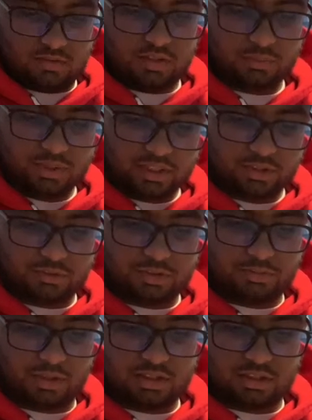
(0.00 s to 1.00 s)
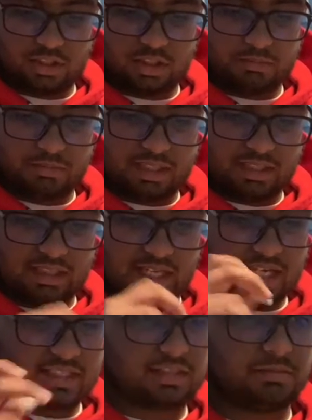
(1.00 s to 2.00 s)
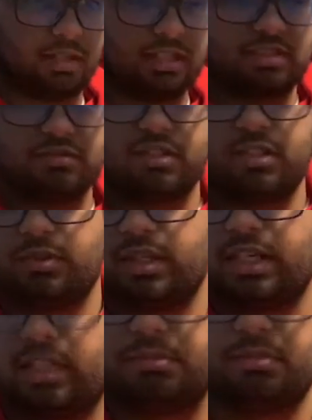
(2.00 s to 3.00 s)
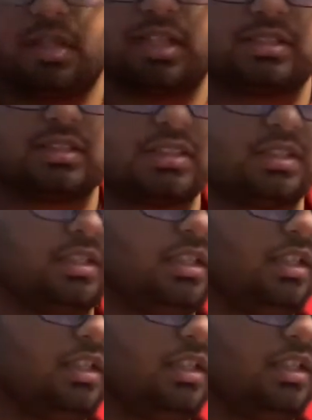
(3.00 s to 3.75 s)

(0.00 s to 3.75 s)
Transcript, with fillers: A really good response on my last unboxing video when I unboxed the